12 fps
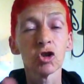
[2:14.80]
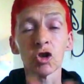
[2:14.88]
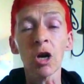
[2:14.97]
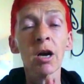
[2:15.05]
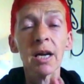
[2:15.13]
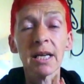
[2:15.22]

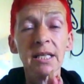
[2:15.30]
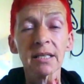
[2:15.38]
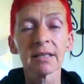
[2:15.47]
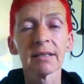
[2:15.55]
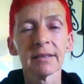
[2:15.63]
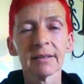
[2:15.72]

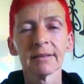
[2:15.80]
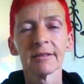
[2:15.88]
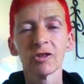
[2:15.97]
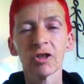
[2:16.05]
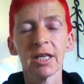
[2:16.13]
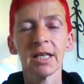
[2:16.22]
tries
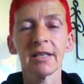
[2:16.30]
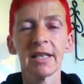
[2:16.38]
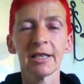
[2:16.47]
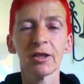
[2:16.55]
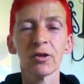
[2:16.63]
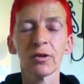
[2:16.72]
training
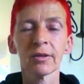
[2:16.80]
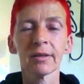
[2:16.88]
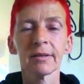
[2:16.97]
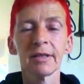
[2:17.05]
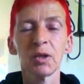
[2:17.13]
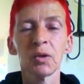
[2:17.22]
their dog
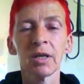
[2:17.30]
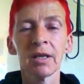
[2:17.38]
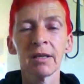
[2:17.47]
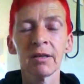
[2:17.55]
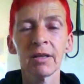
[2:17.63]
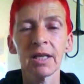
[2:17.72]
you
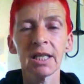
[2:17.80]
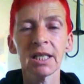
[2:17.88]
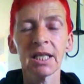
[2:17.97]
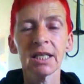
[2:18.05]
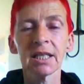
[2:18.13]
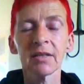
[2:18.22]
know
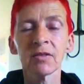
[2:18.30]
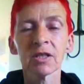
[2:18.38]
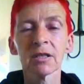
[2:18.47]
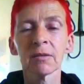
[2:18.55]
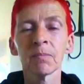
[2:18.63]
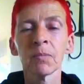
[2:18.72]
it, it
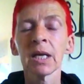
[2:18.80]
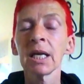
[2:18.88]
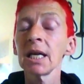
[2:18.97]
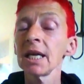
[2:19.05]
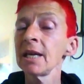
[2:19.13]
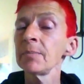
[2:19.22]
gives them
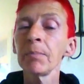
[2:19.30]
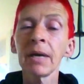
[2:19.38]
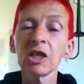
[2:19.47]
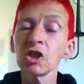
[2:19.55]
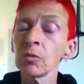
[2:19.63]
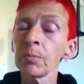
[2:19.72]
it
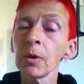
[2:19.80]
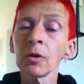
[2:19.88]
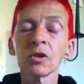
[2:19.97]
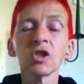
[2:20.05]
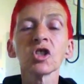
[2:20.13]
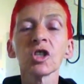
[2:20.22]
makes your
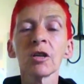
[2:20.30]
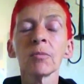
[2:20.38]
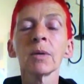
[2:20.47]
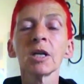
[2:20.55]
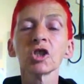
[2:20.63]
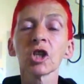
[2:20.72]
bond so
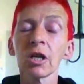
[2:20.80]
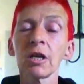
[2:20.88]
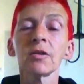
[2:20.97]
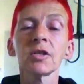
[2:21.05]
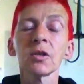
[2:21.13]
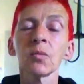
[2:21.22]
much
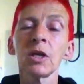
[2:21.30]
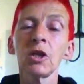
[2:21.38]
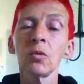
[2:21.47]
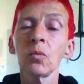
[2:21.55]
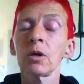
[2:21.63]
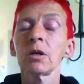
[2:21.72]
closer
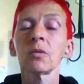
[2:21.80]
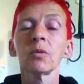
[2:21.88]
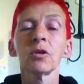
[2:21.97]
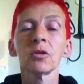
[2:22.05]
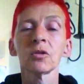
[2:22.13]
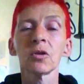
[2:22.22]
when you work
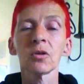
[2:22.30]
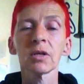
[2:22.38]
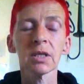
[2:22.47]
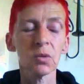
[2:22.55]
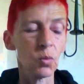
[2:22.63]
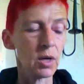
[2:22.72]
with your
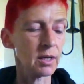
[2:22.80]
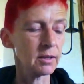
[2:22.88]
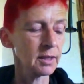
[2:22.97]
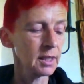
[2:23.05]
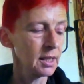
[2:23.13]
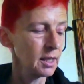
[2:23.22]
dog as
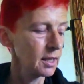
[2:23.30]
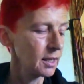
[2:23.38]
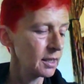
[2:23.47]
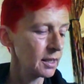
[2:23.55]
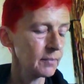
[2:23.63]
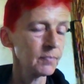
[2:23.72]
well
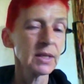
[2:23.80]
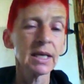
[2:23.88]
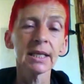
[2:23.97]
um,